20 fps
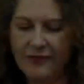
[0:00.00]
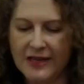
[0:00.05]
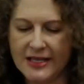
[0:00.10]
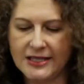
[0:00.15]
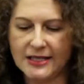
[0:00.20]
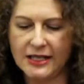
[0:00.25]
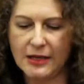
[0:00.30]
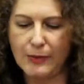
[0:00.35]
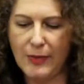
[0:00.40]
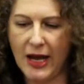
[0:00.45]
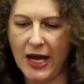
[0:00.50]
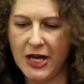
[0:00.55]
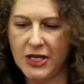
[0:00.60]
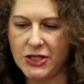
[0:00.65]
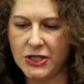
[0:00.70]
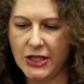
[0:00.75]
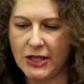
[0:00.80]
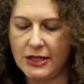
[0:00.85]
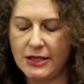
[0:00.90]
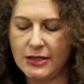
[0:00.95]
visit a
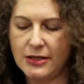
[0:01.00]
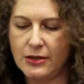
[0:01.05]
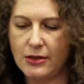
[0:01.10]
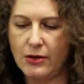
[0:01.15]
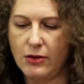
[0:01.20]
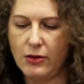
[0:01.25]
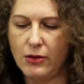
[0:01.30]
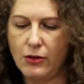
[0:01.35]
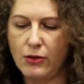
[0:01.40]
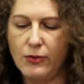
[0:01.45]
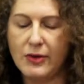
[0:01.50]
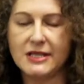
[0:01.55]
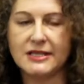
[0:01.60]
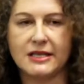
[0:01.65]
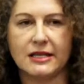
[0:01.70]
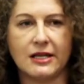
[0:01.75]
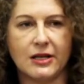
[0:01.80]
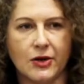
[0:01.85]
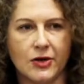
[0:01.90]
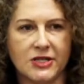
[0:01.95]
patient who
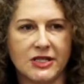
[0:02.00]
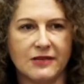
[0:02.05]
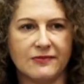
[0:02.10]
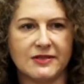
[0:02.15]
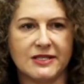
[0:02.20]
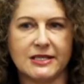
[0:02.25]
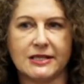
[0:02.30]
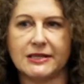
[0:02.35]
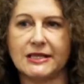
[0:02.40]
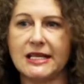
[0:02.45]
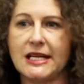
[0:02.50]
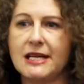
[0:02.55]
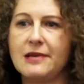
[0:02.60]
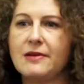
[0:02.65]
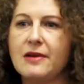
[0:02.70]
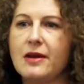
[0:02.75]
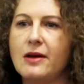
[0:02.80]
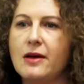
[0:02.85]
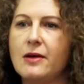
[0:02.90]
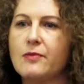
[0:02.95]
was in a nursing
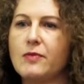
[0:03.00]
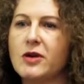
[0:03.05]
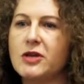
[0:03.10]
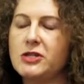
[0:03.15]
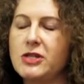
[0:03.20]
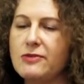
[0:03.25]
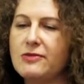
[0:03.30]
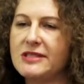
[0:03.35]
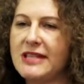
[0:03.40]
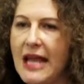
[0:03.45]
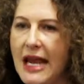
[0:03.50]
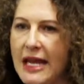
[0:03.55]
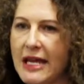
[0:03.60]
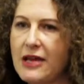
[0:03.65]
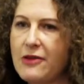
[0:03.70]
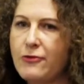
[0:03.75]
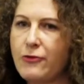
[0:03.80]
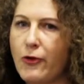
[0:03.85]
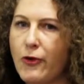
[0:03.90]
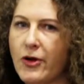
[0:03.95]
facility. She was
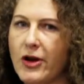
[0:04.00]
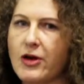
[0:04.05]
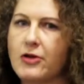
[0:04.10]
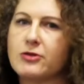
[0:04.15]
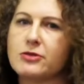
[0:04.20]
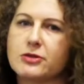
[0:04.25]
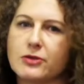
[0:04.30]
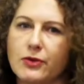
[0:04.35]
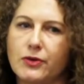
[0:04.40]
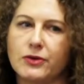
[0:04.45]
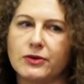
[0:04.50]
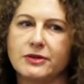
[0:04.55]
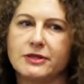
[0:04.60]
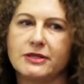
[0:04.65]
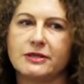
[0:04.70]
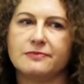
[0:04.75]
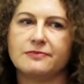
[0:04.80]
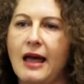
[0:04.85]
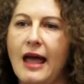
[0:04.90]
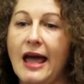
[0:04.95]
84 years
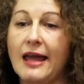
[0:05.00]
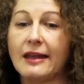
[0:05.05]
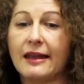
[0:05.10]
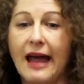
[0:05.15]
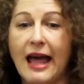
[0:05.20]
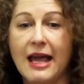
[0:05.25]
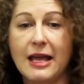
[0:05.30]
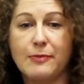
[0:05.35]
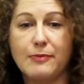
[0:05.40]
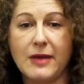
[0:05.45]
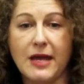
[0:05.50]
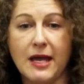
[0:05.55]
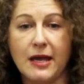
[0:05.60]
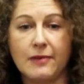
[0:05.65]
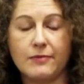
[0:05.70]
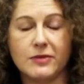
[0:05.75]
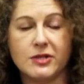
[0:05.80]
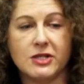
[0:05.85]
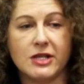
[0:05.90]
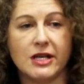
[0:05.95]
old, and like
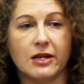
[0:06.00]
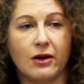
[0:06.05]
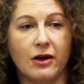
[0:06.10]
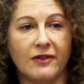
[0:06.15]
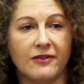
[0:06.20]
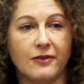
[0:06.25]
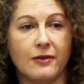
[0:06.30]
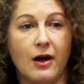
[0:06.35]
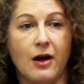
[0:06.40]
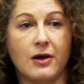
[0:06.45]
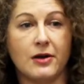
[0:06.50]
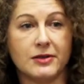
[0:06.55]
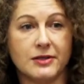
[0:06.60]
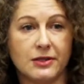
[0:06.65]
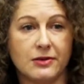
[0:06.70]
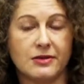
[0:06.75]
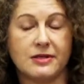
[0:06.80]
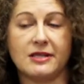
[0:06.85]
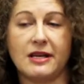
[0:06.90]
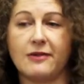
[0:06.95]
me, she had
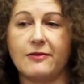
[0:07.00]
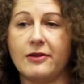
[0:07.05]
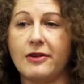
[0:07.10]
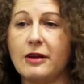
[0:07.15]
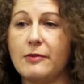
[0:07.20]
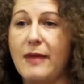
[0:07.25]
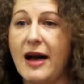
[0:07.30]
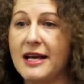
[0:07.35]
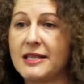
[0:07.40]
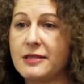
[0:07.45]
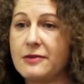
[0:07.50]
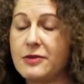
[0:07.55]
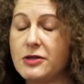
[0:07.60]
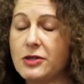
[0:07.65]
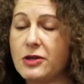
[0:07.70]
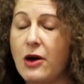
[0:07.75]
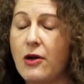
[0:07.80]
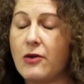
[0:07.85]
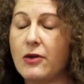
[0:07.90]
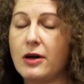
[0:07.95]
also suffered a massive
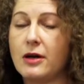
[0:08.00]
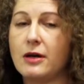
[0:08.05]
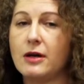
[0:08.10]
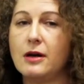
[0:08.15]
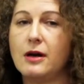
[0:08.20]
stroke.